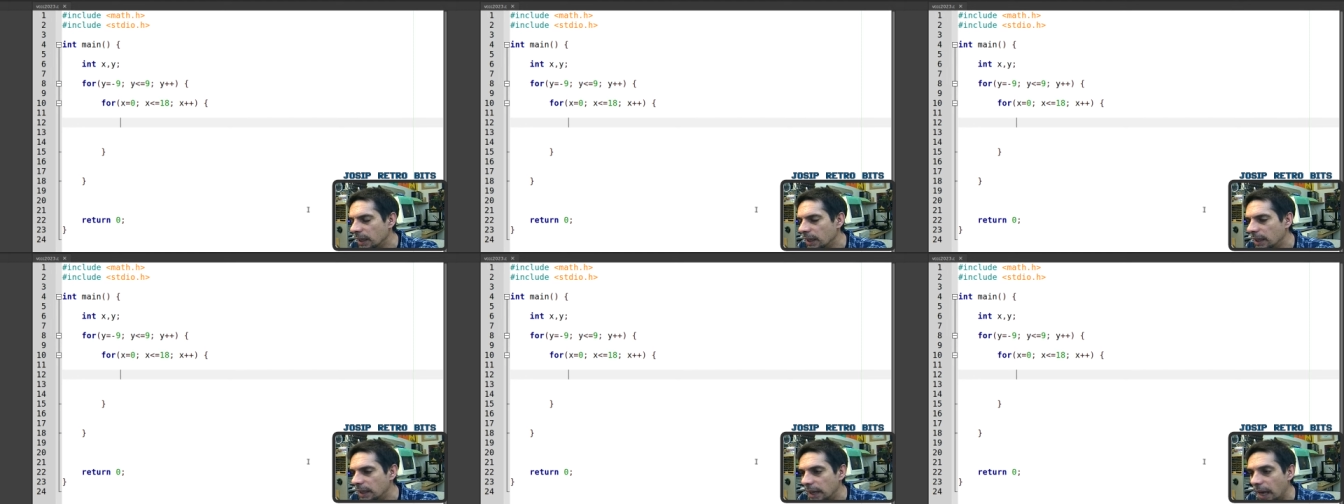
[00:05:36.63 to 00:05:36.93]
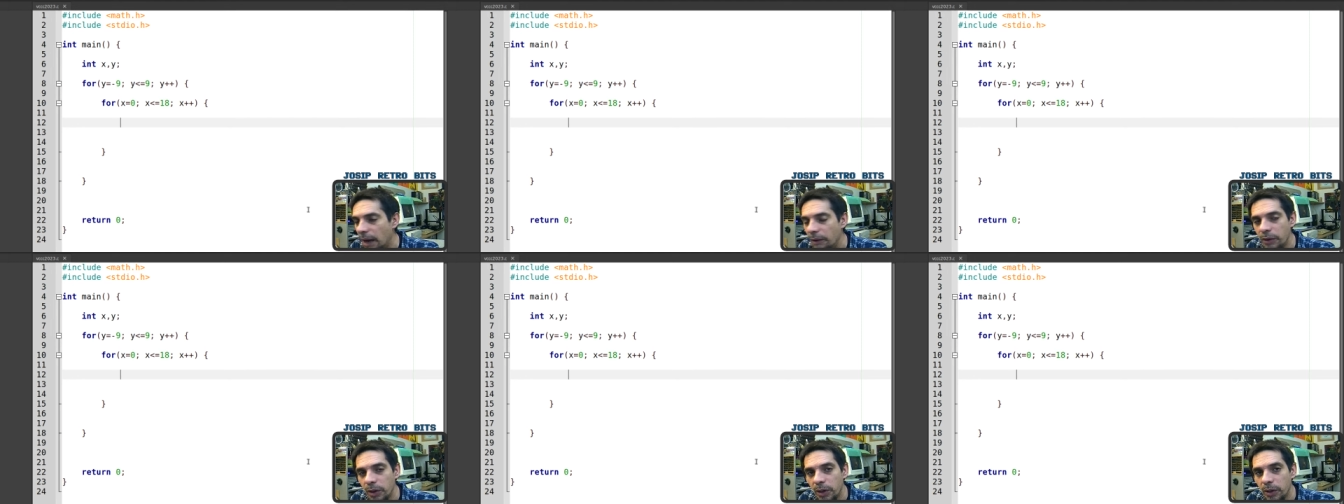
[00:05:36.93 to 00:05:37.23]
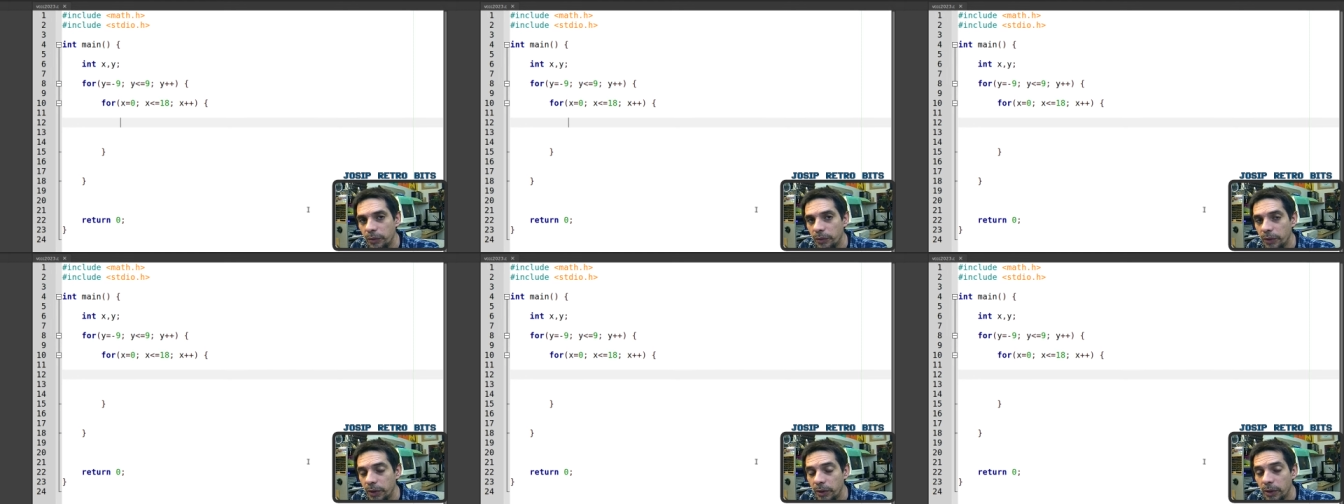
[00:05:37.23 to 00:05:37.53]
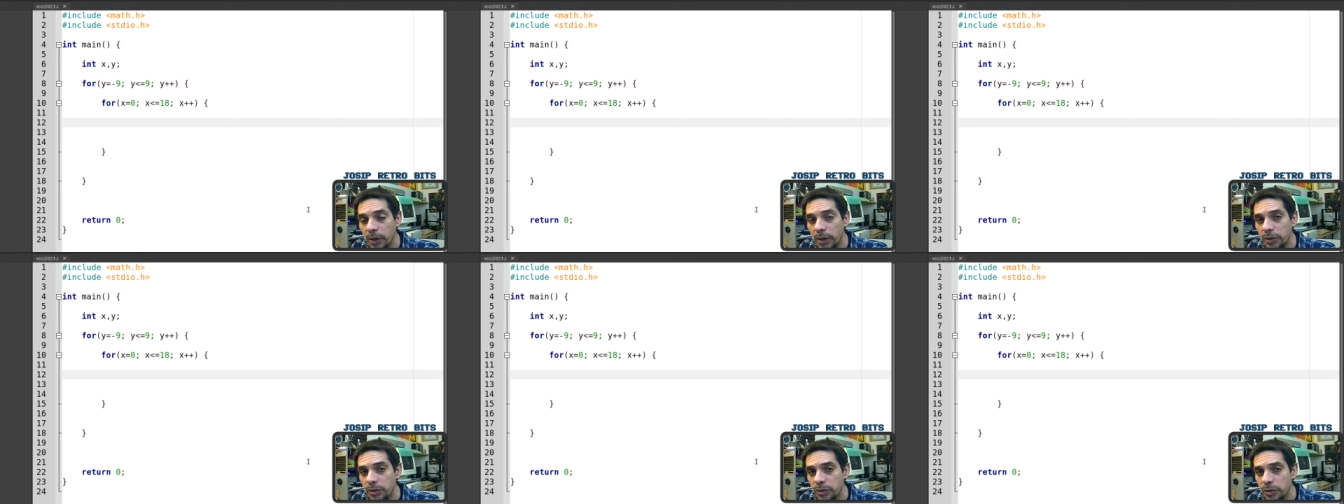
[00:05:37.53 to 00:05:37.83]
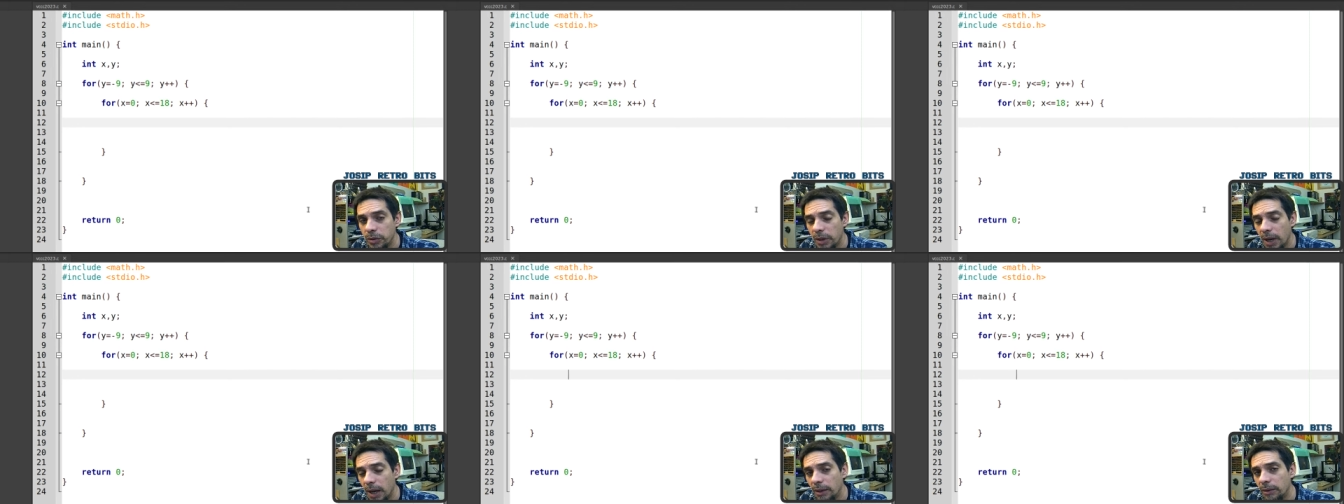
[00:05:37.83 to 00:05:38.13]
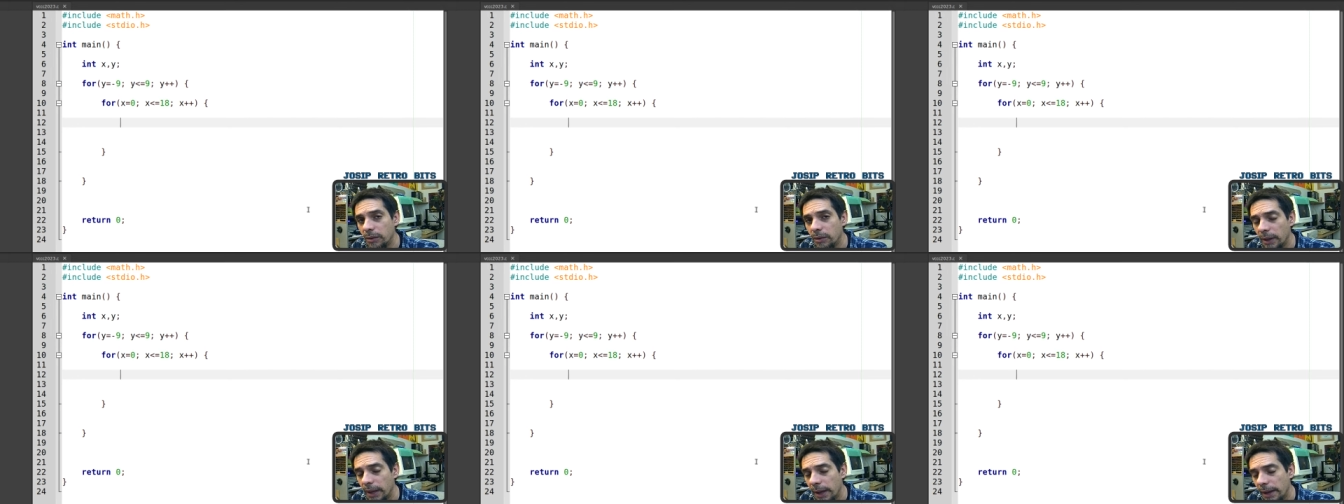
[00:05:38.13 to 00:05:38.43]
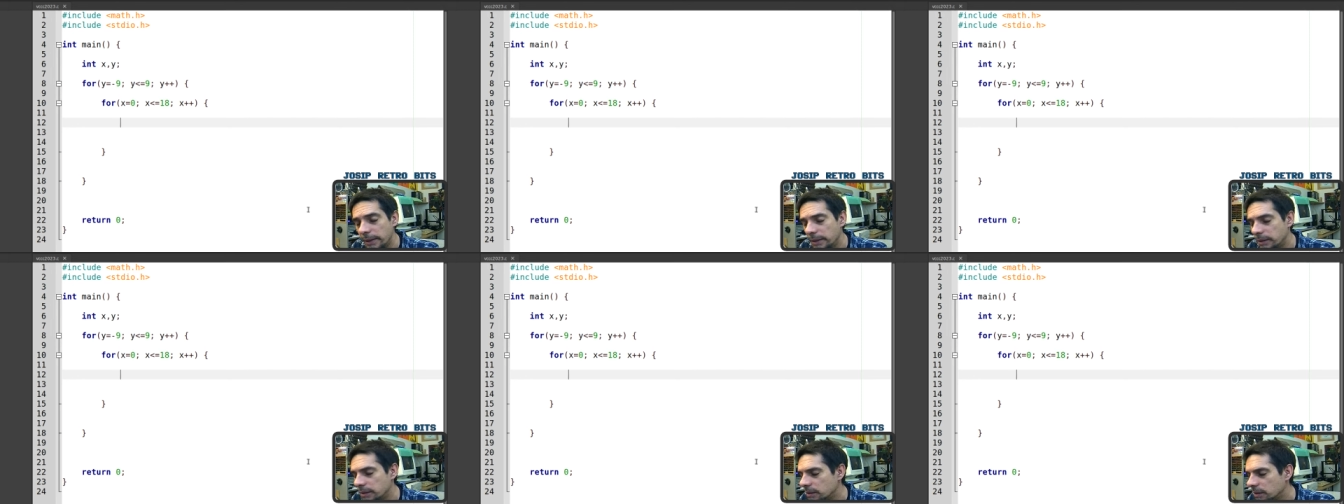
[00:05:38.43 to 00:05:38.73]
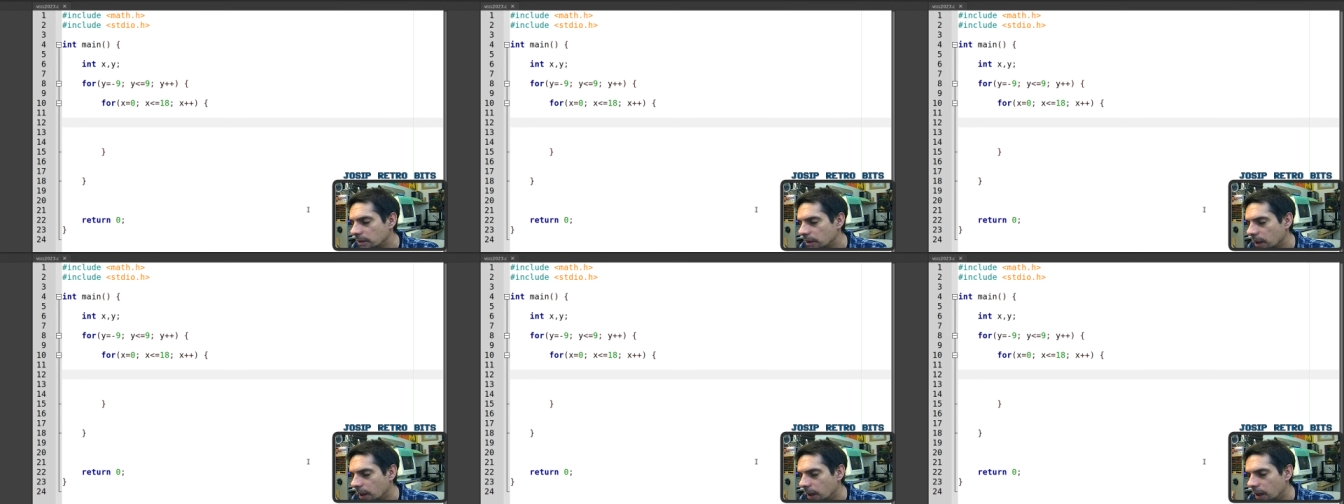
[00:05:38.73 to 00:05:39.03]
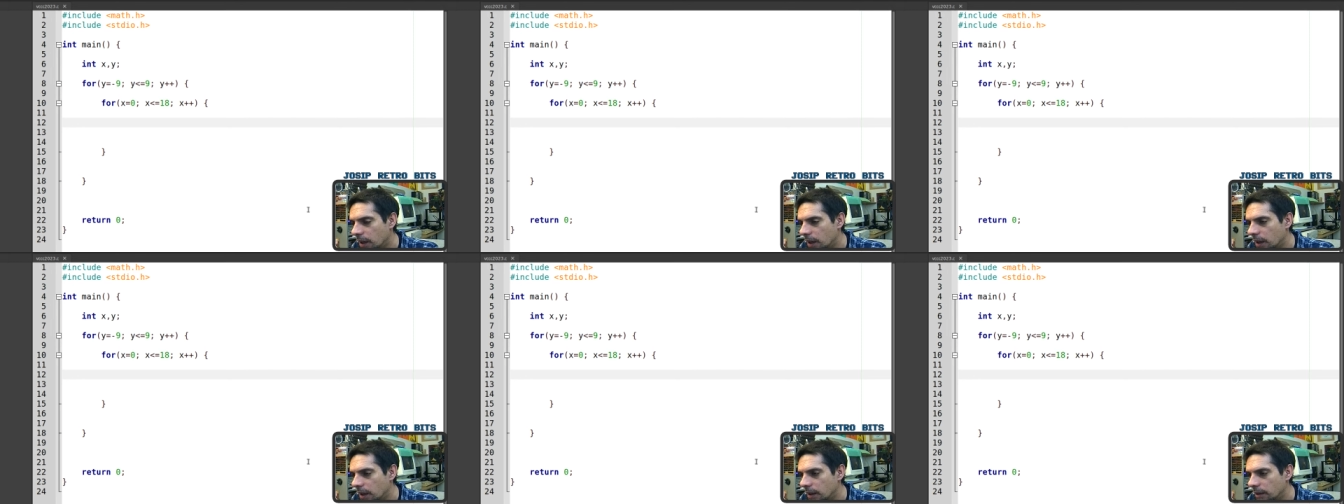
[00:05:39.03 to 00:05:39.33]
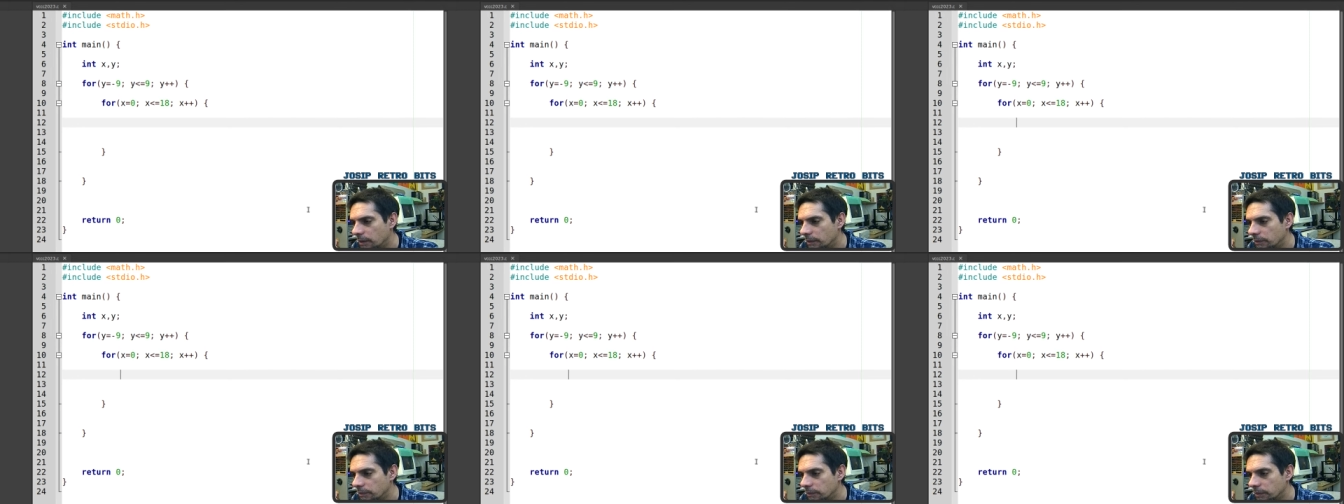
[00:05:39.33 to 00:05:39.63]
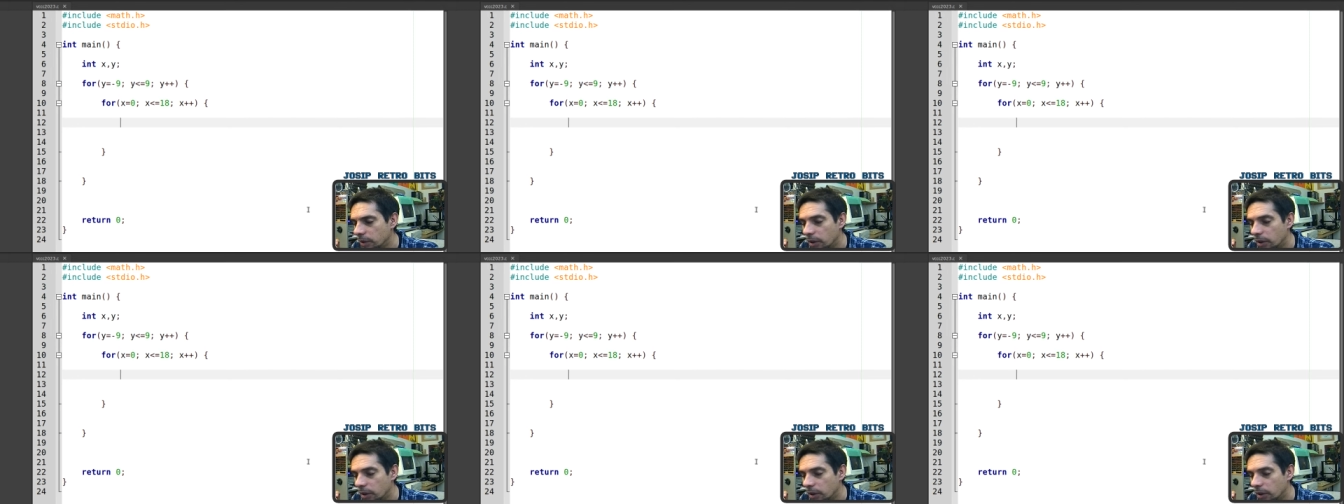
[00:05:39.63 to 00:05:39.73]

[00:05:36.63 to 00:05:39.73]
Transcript: now we're, going to calculate um,